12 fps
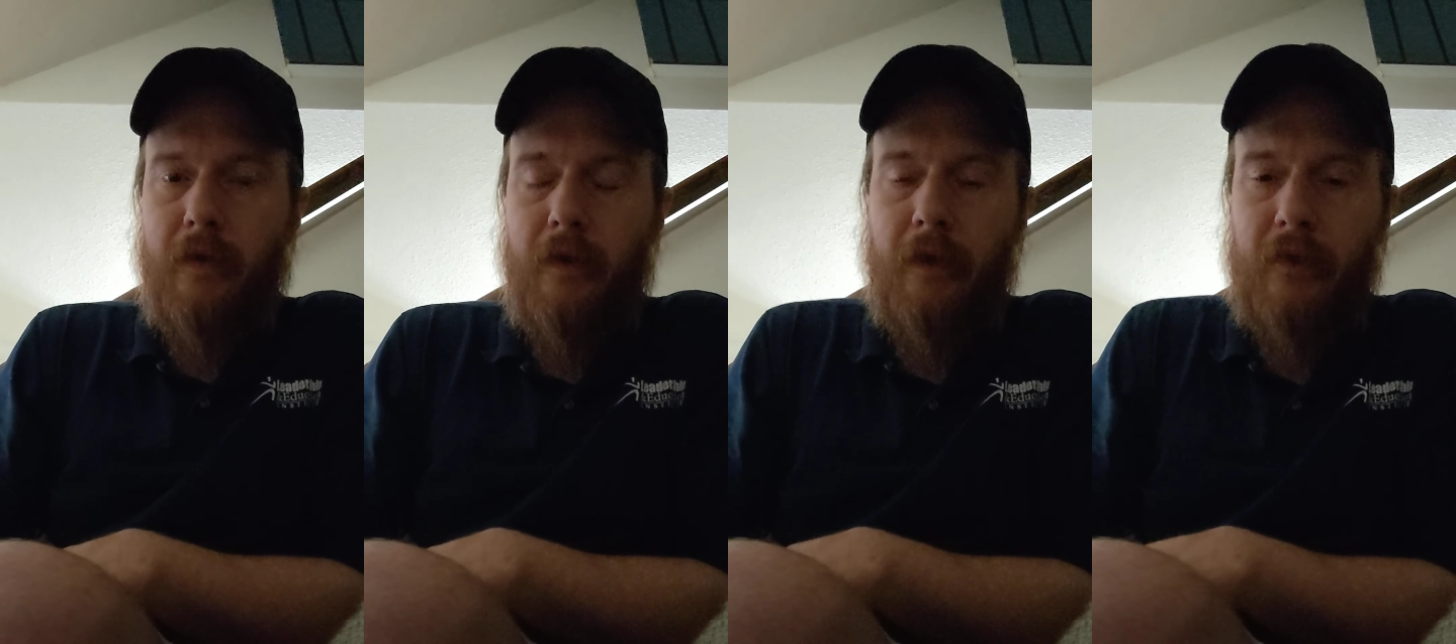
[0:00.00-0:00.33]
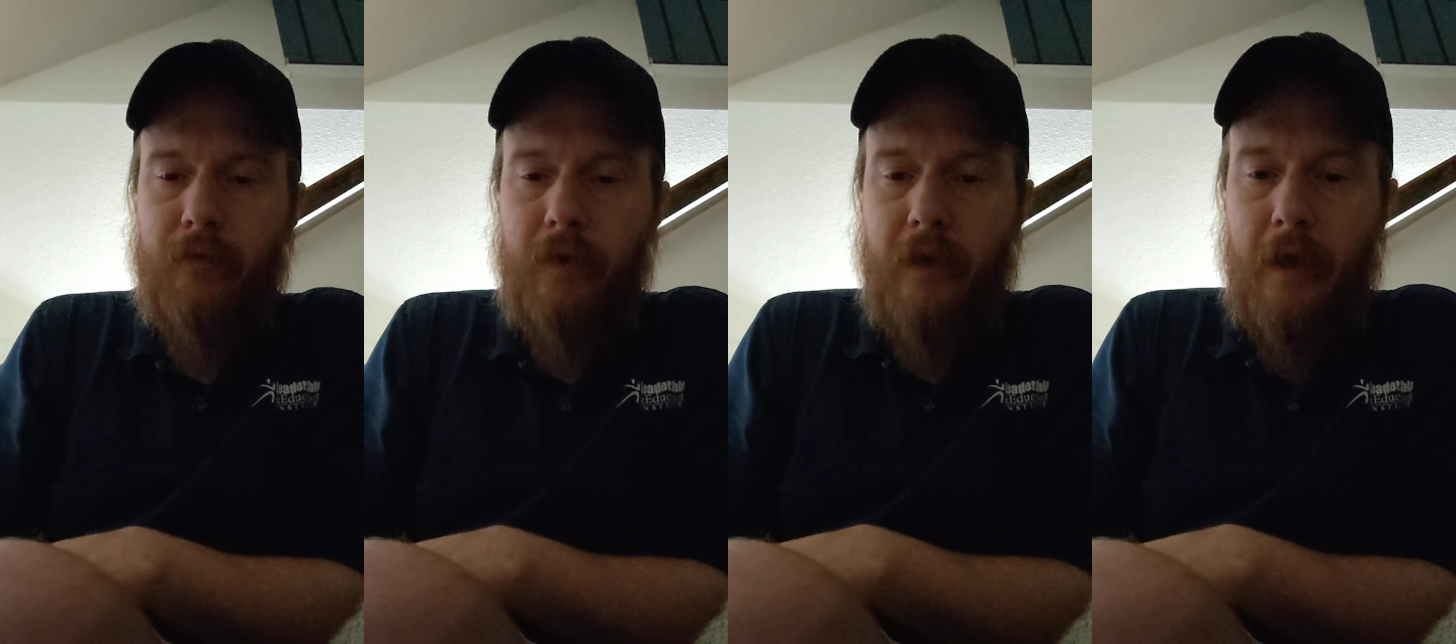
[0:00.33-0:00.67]
And
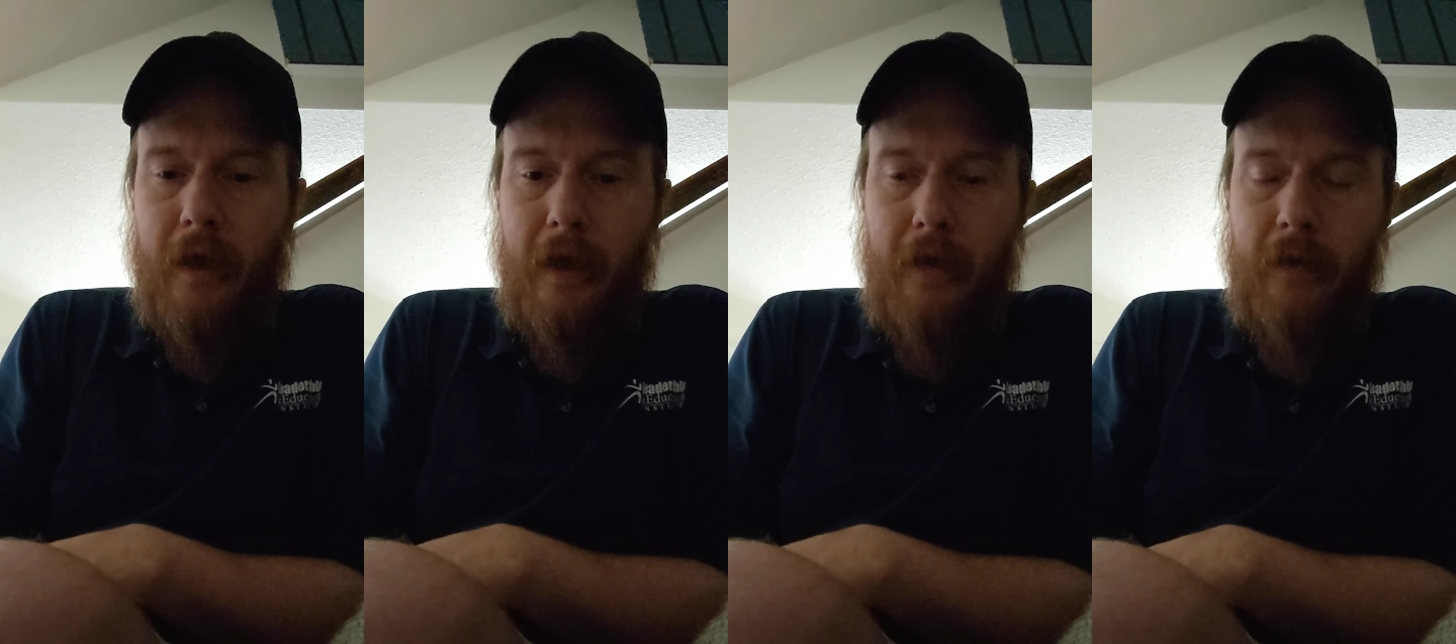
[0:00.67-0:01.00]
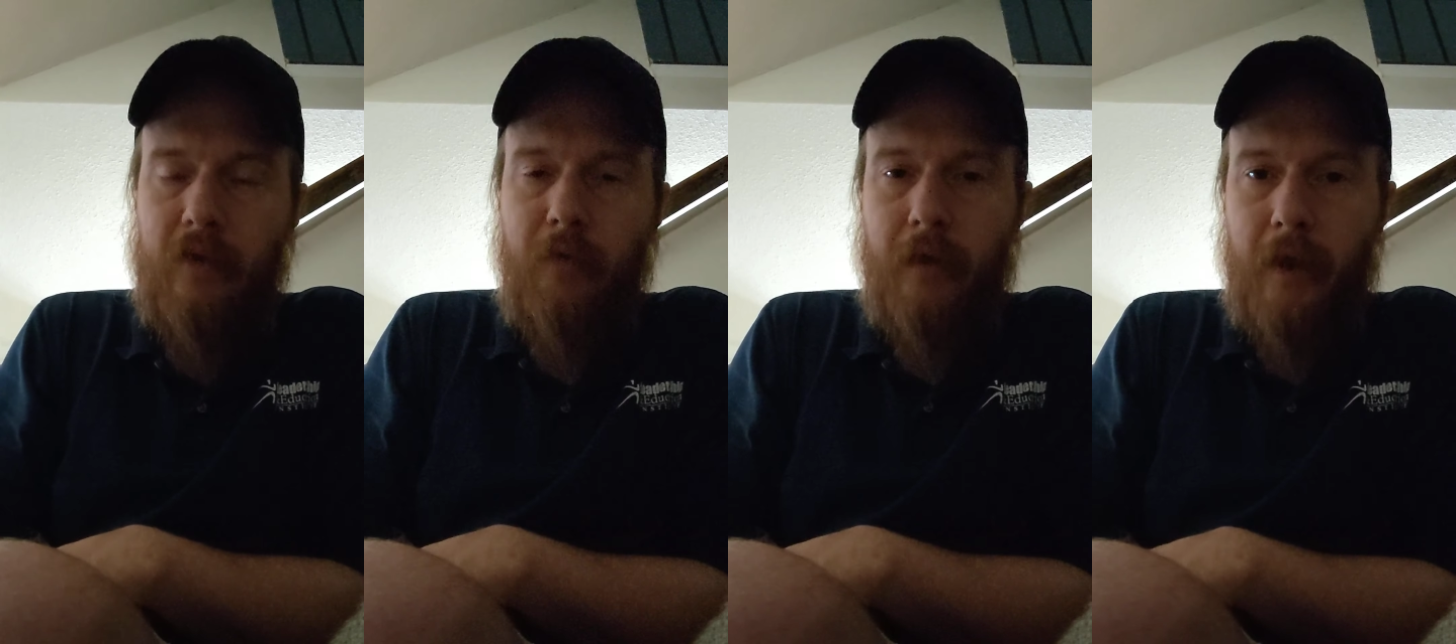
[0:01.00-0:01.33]
that's what they had,
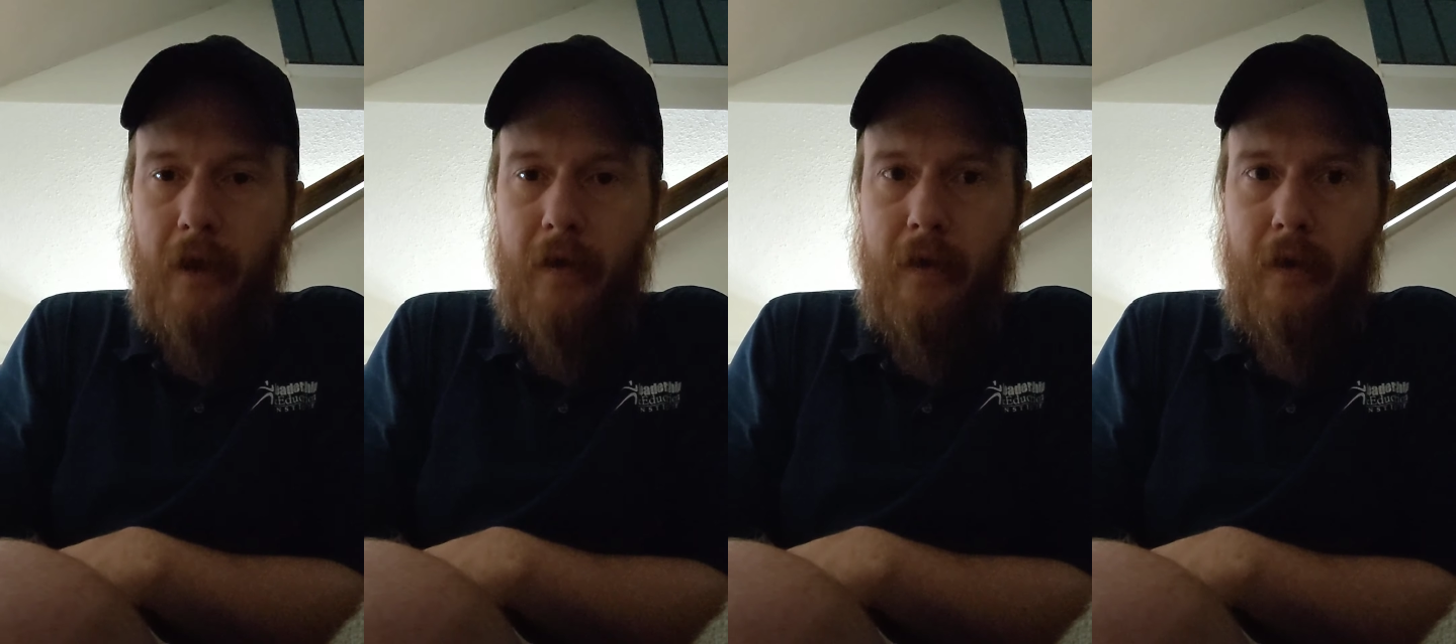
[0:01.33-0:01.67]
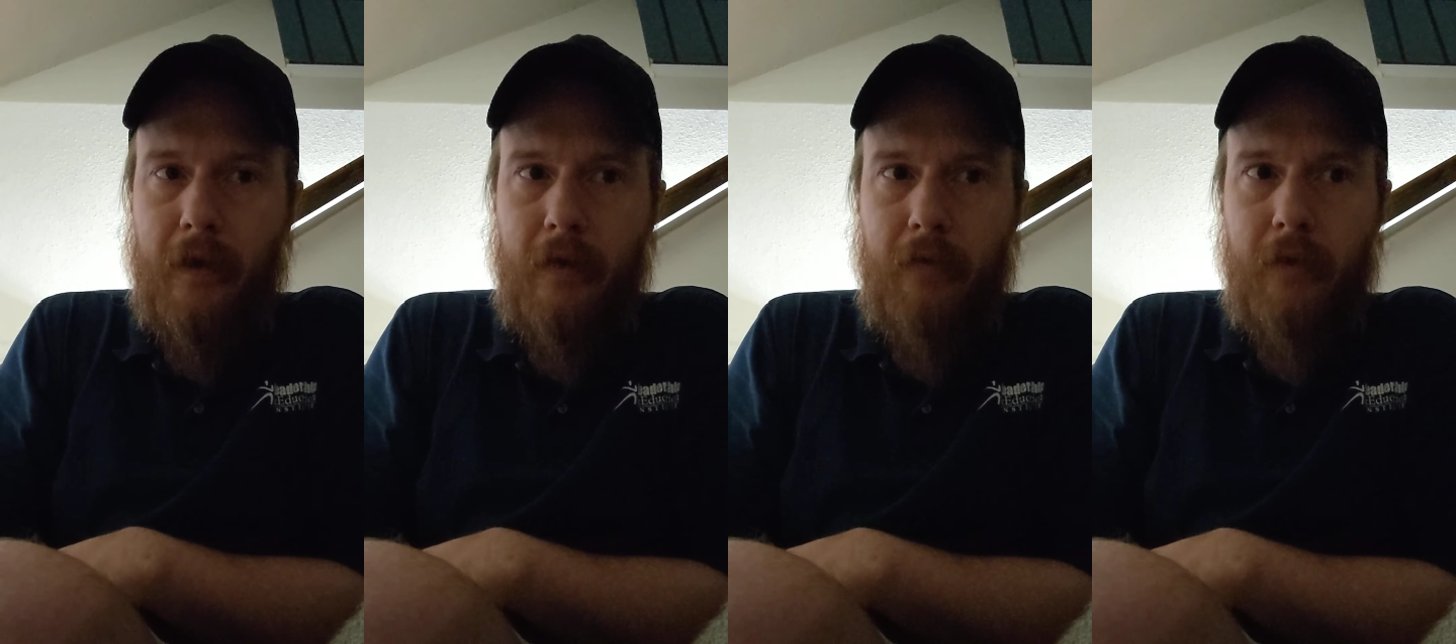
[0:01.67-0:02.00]
and that's what they had to
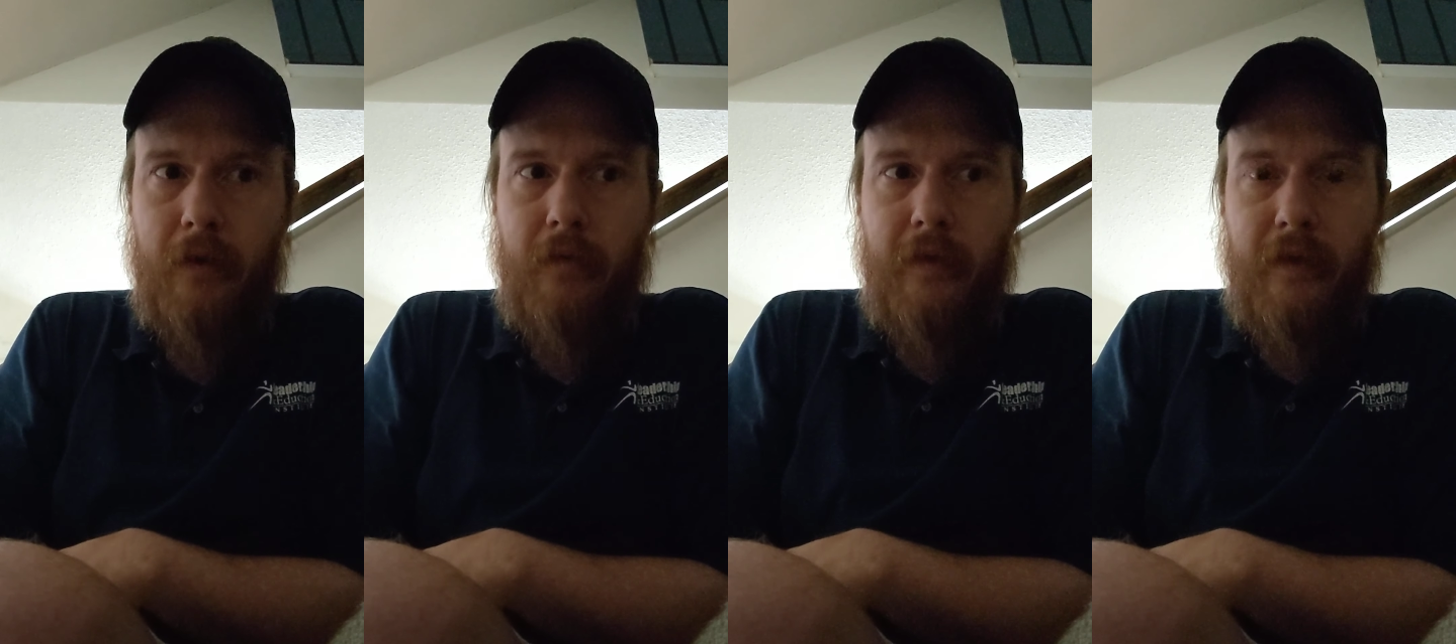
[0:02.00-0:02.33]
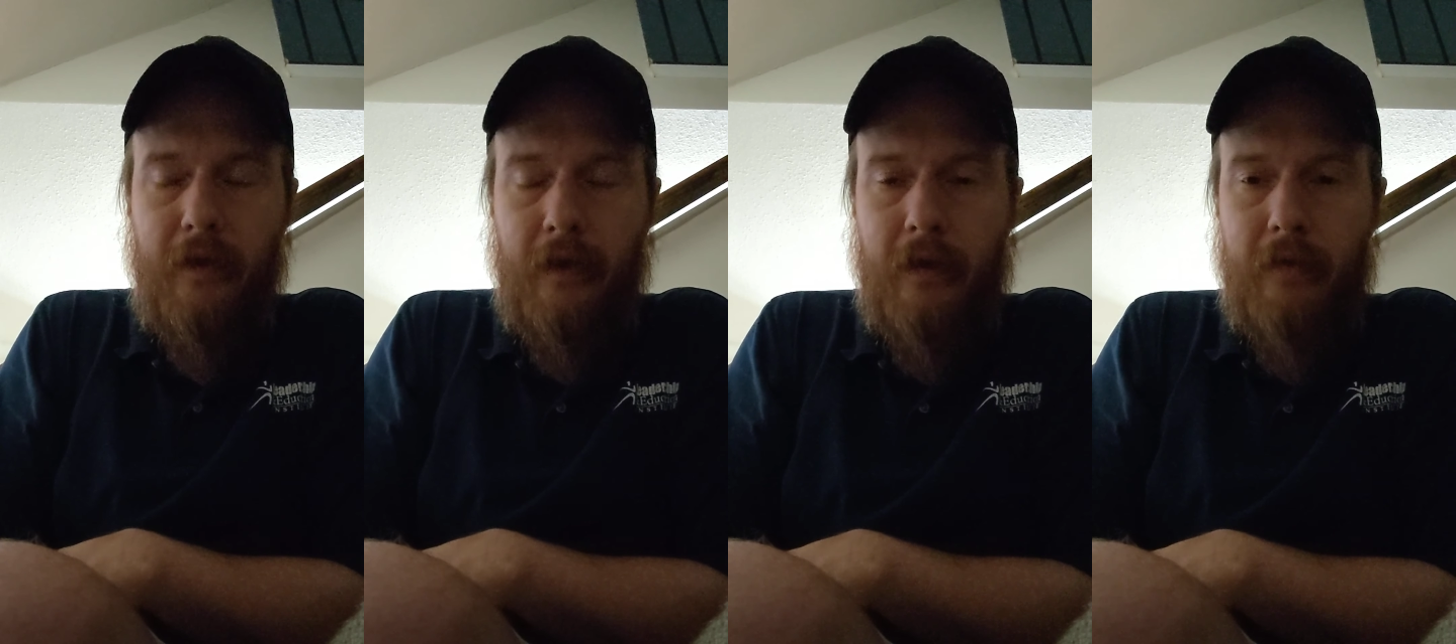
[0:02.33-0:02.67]
have. And if they
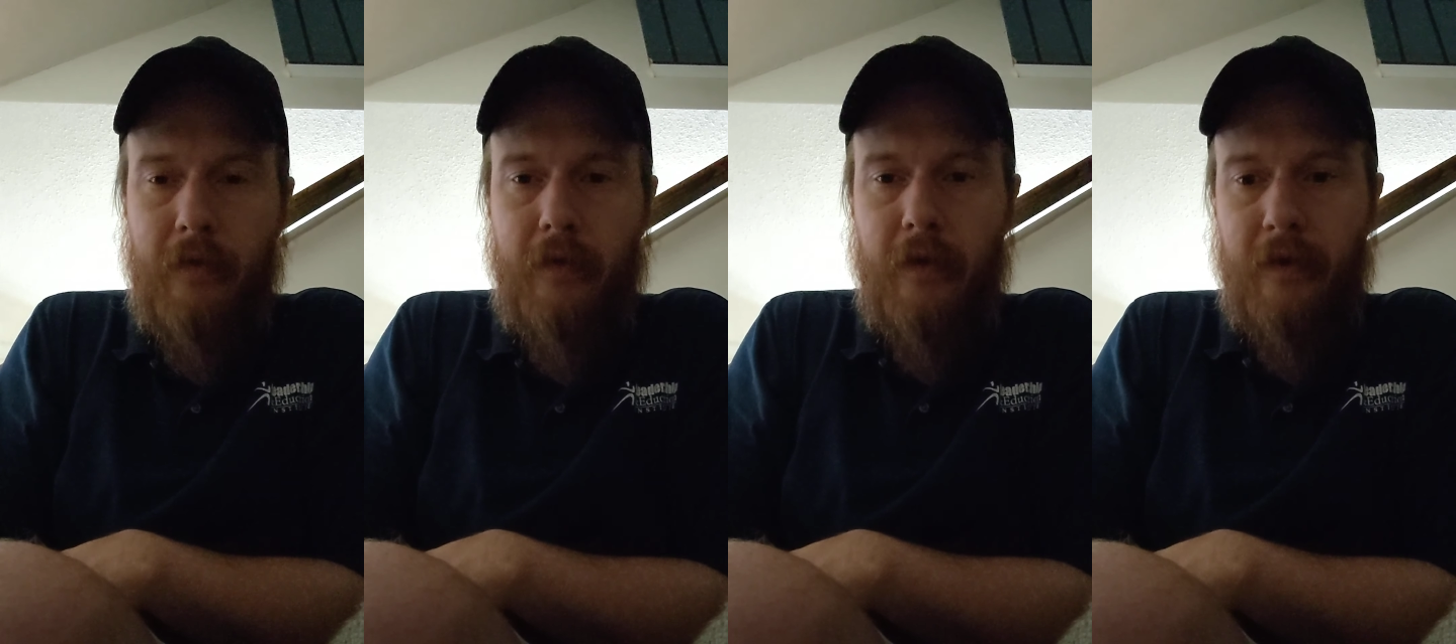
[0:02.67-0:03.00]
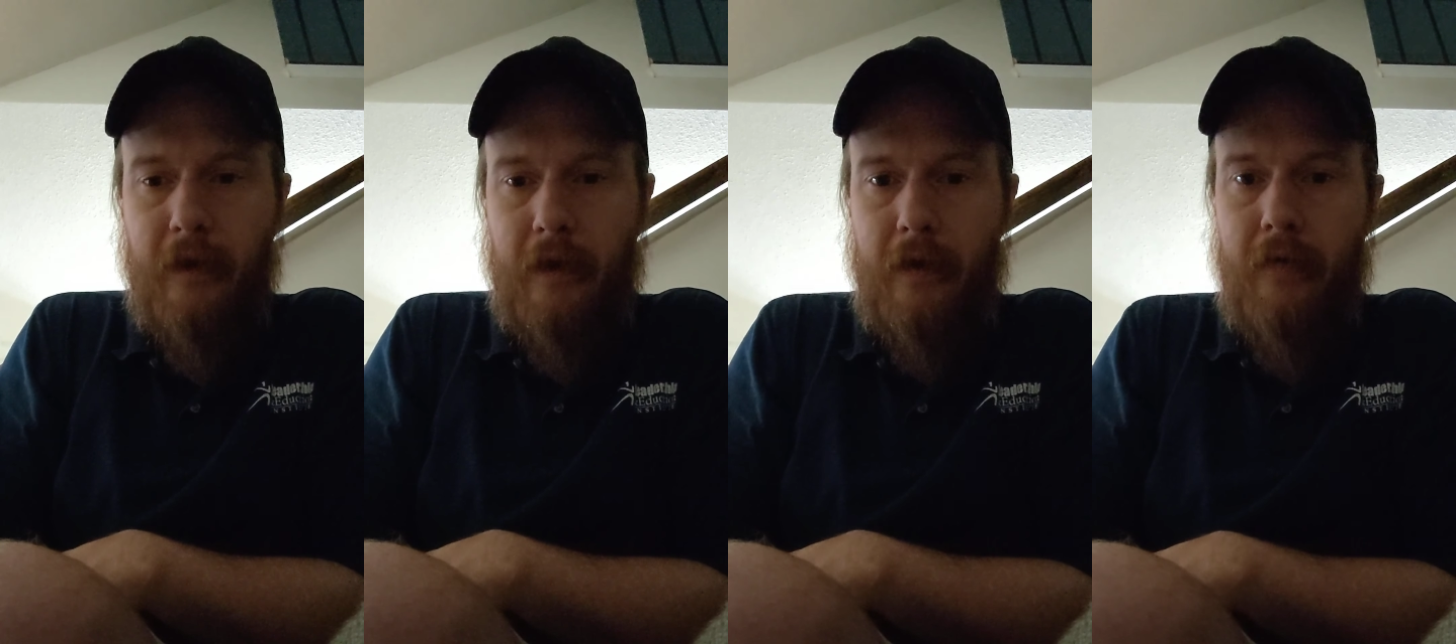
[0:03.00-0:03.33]
didn't have it, they
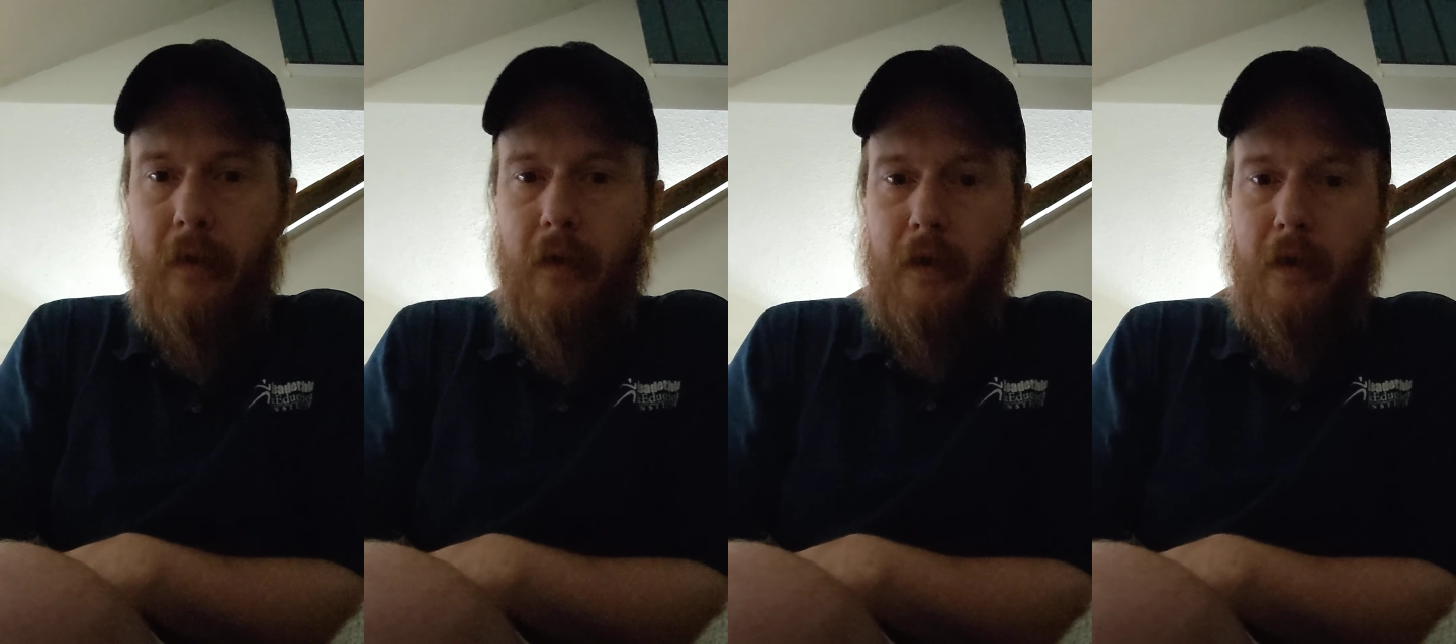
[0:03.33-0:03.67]
died.